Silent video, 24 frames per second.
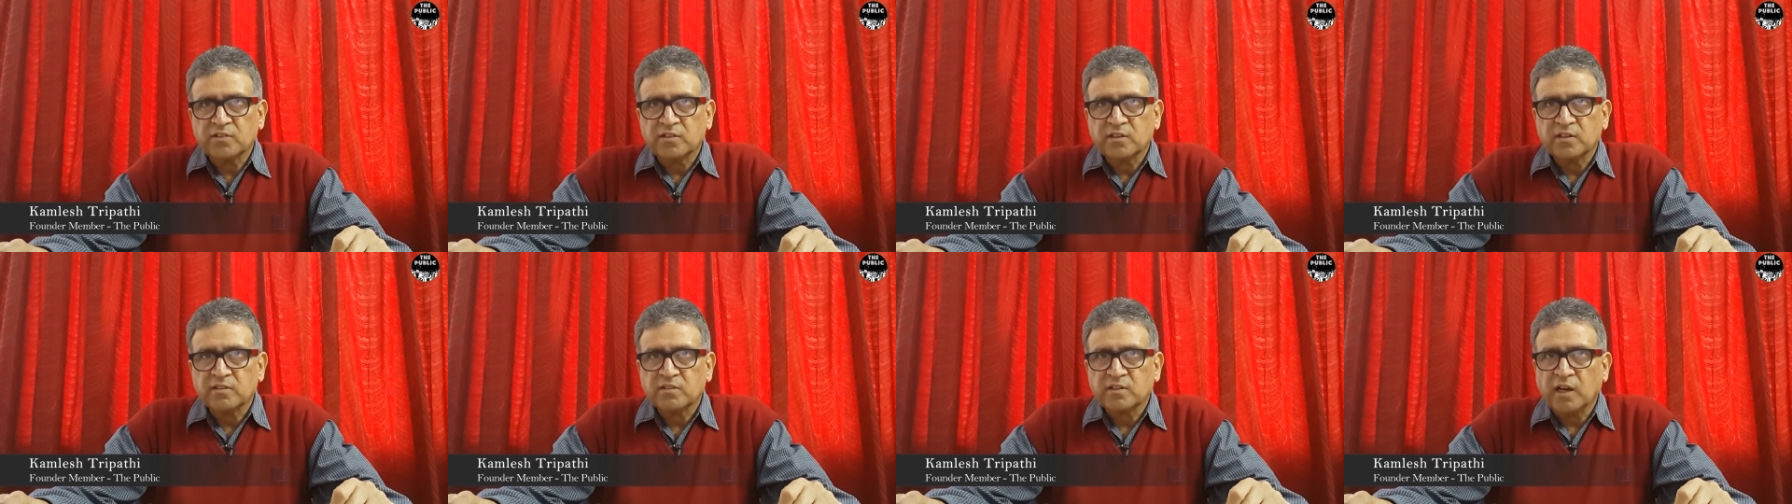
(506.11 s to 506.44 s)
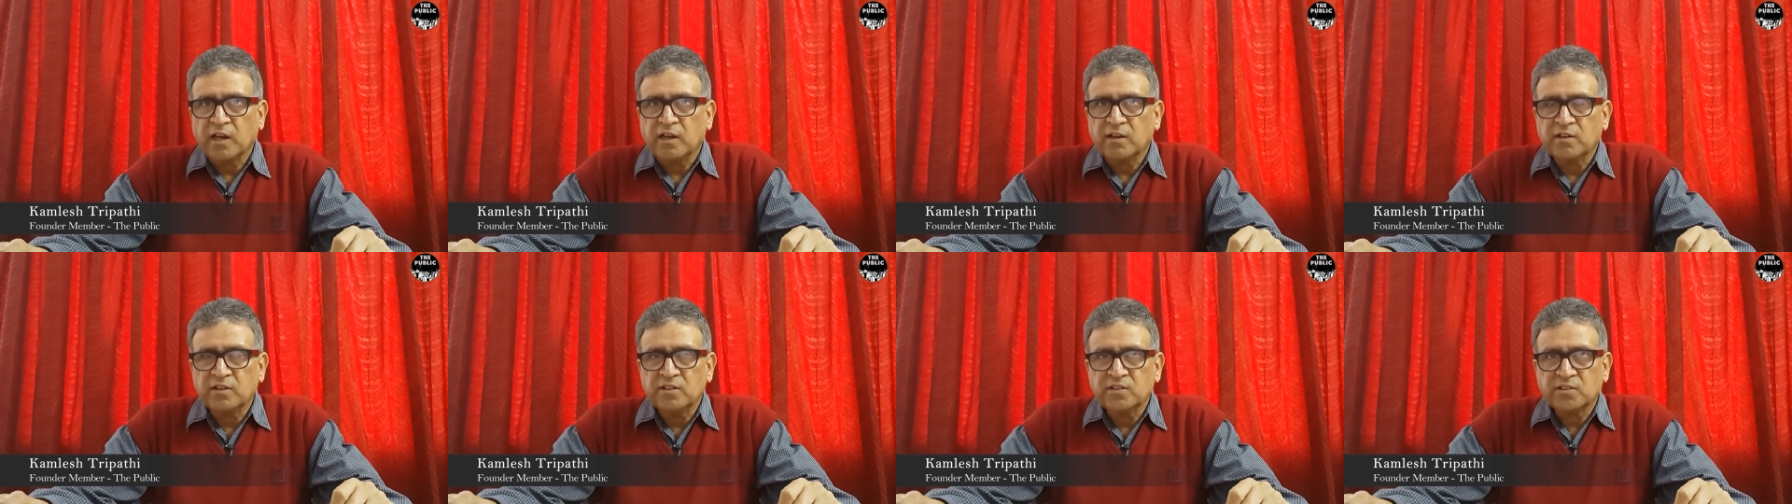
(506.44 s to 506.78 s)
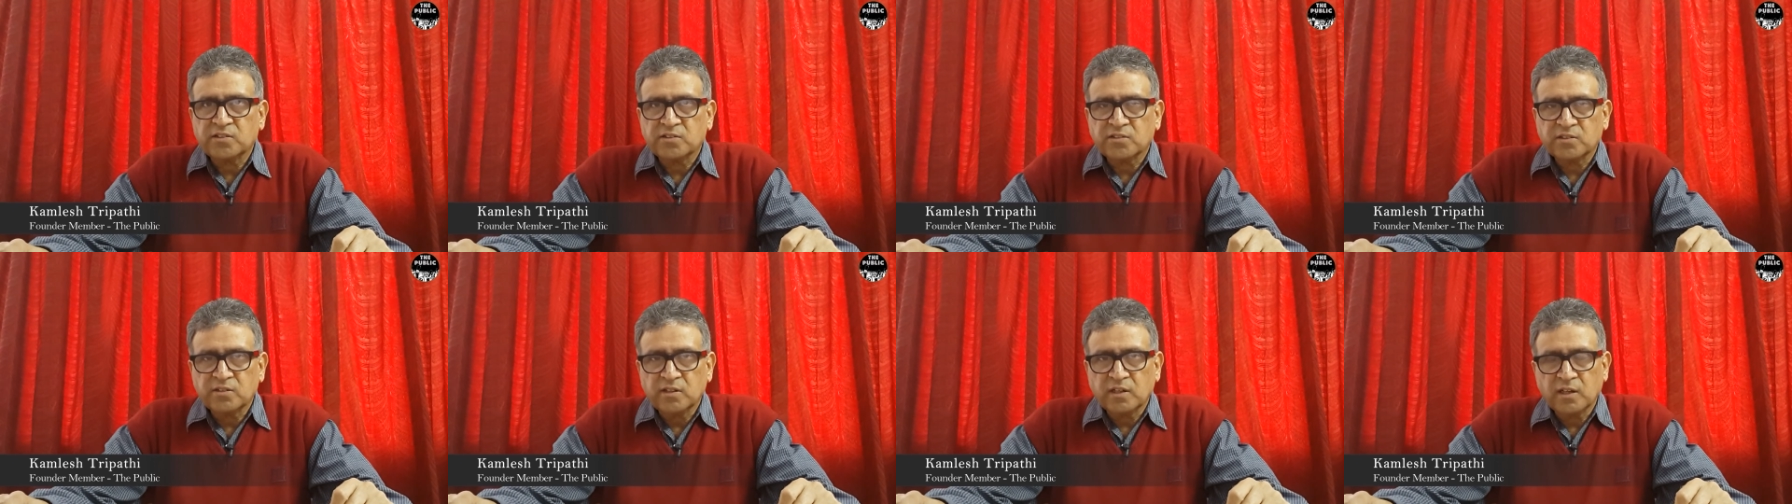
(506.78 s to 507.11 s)
Scientists
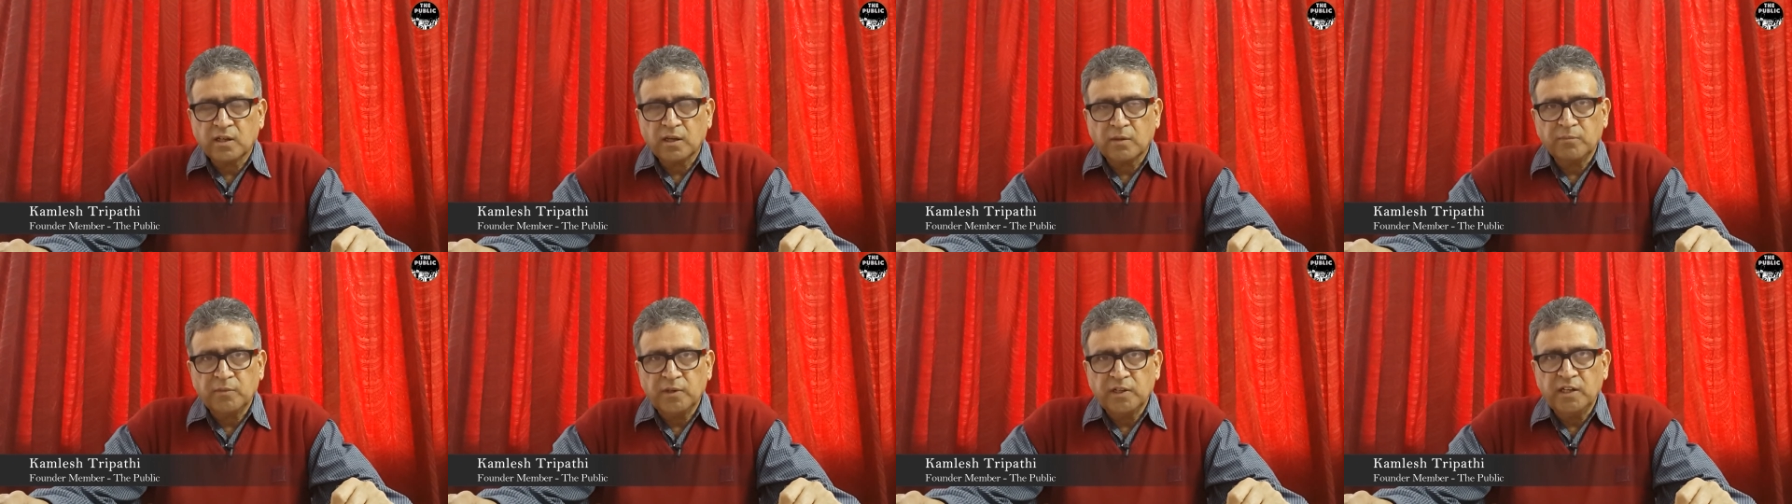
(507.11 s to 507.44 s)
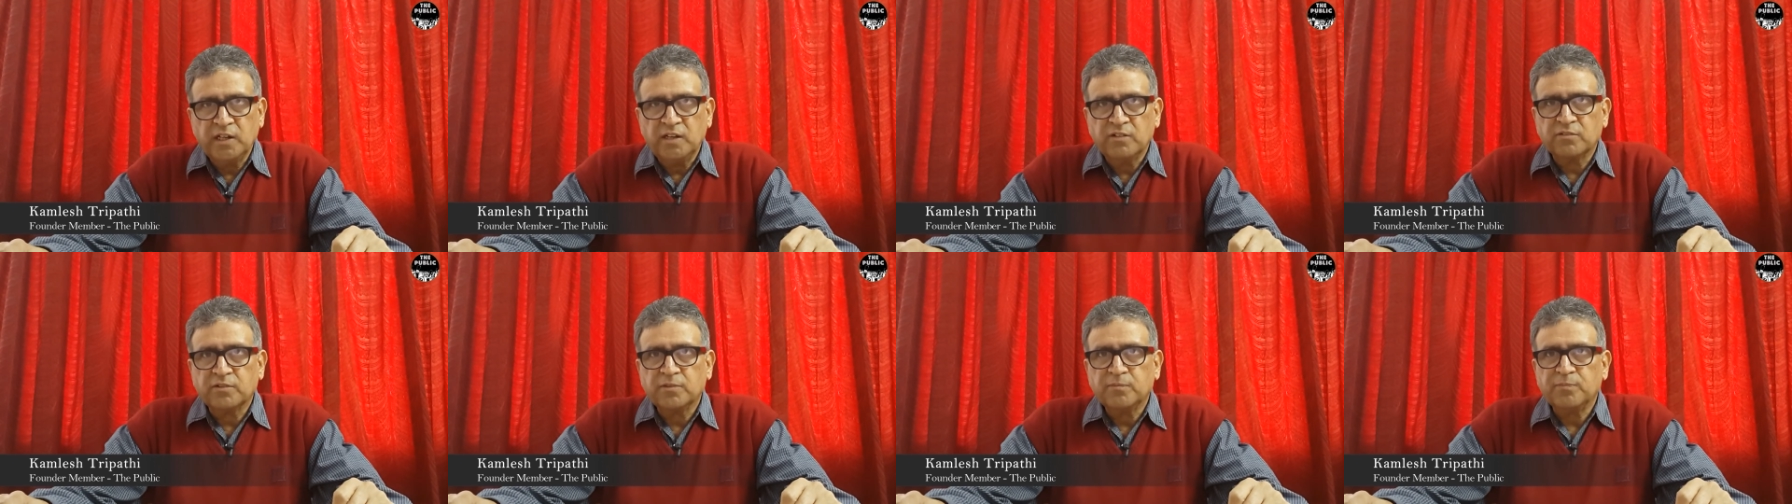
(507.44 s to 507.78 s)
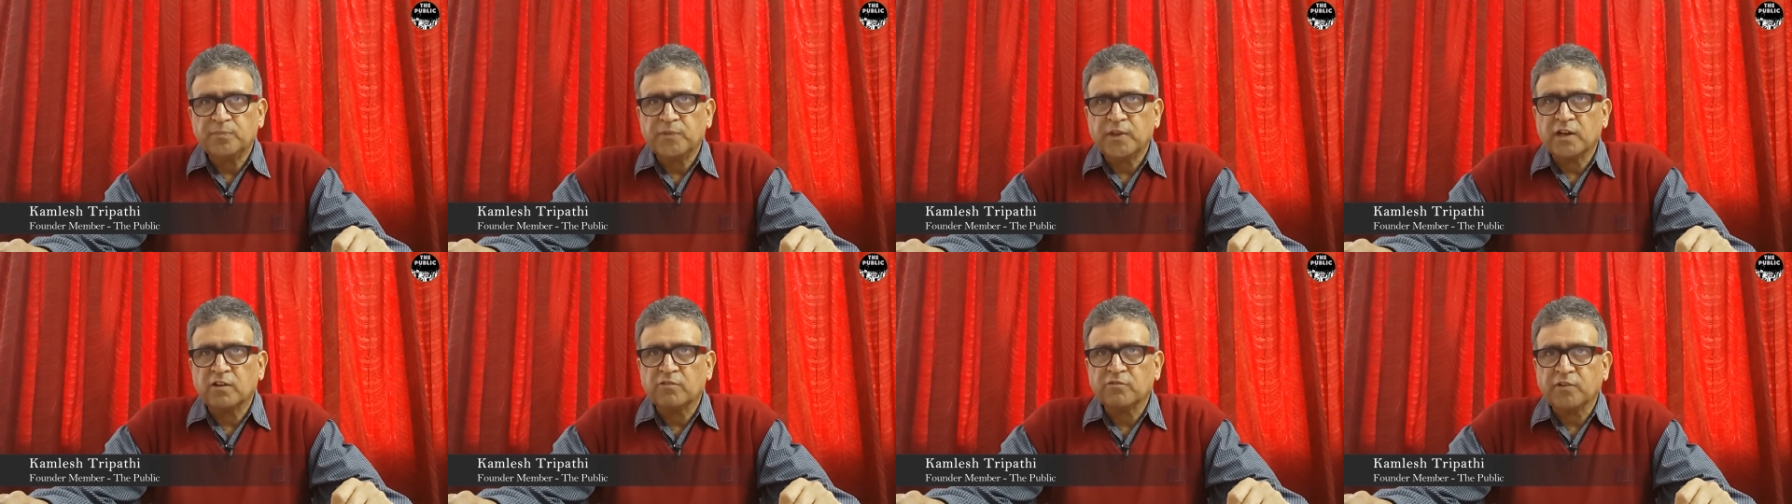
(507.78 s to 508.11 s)
uh, believed
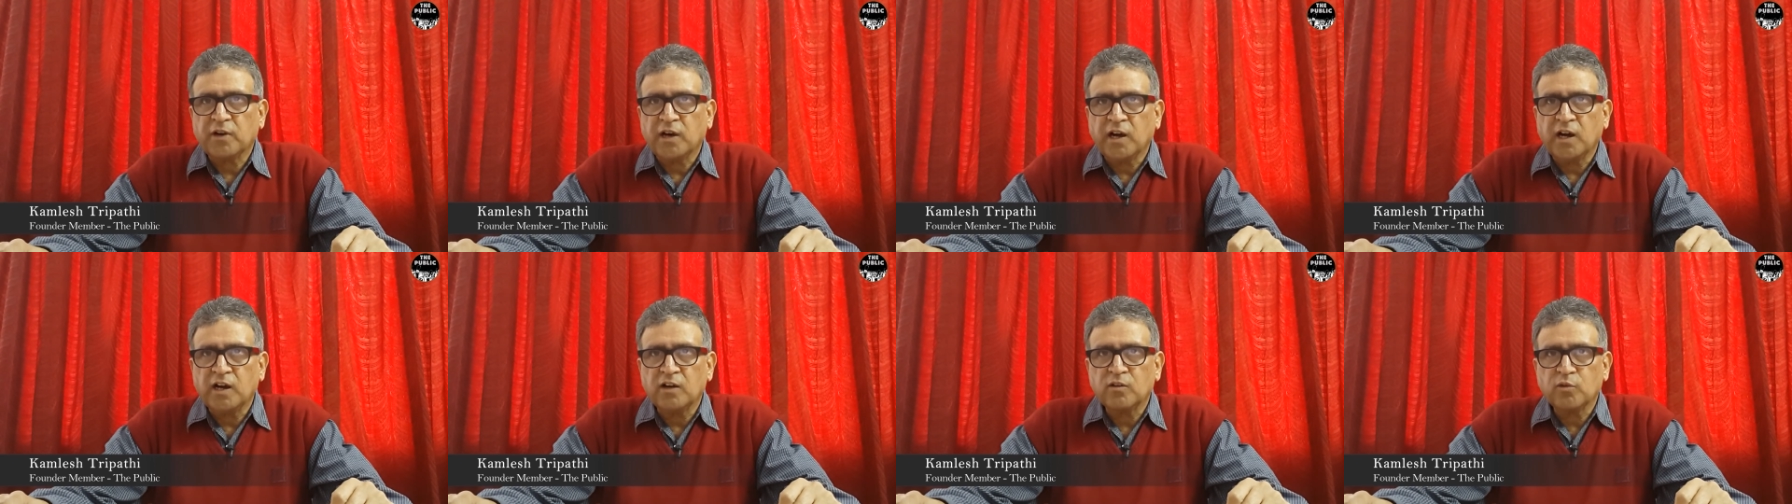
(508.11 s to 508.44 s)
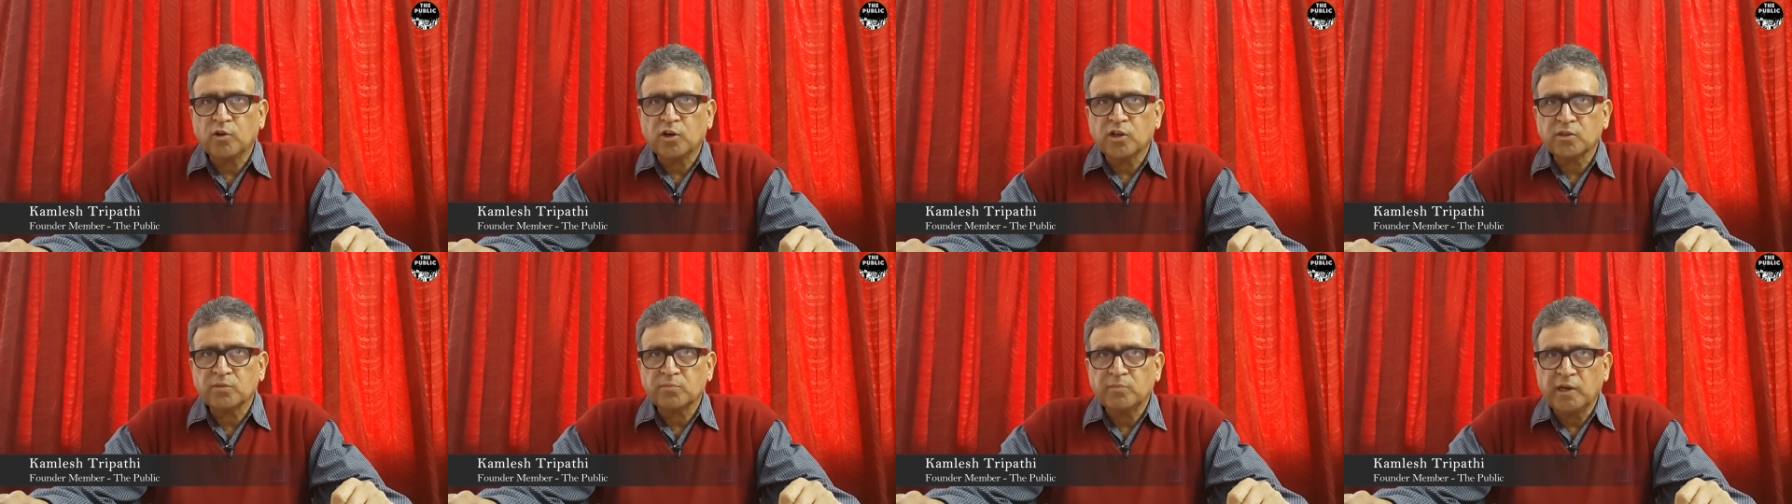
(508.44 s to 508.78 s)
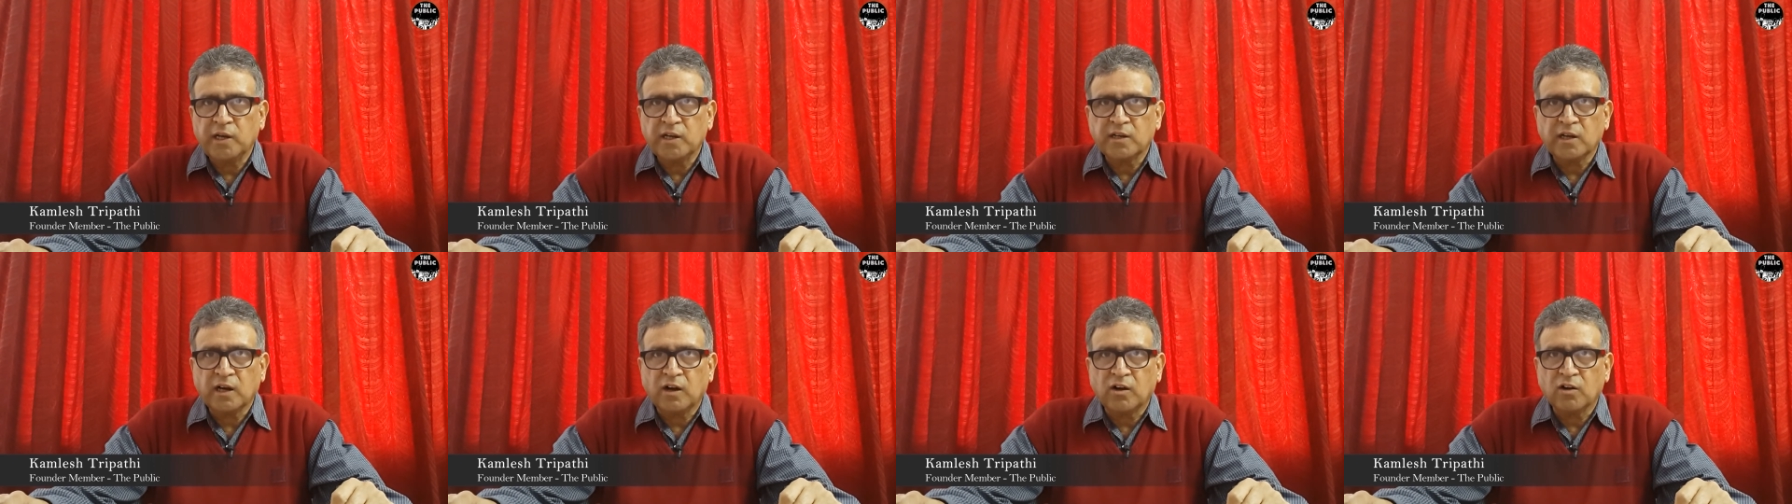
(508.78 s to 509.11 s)
that fire was made
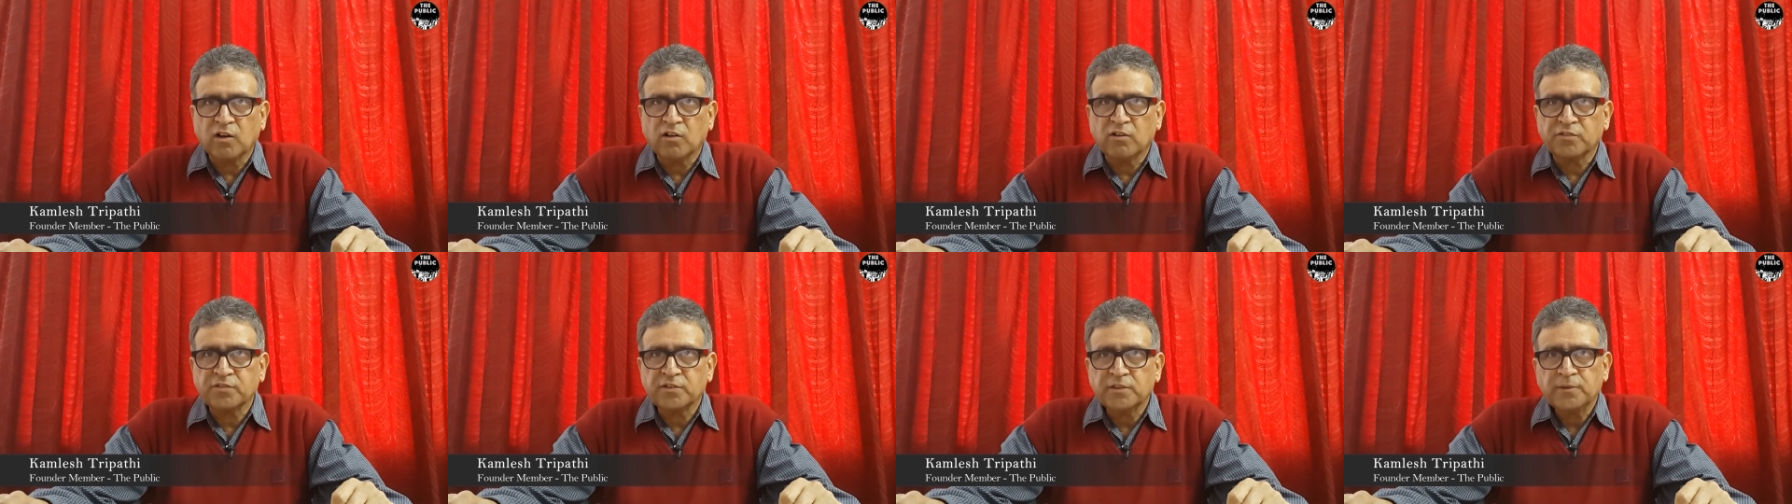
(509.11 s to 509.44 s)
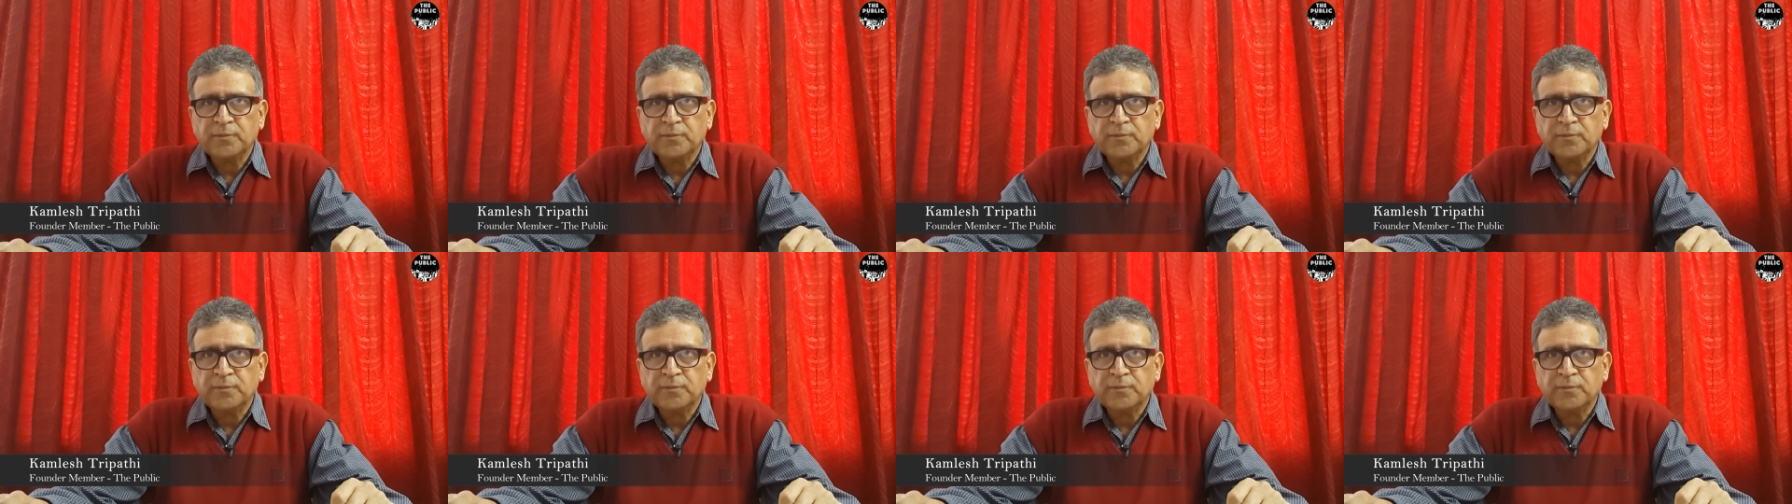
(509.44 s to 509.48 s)
out of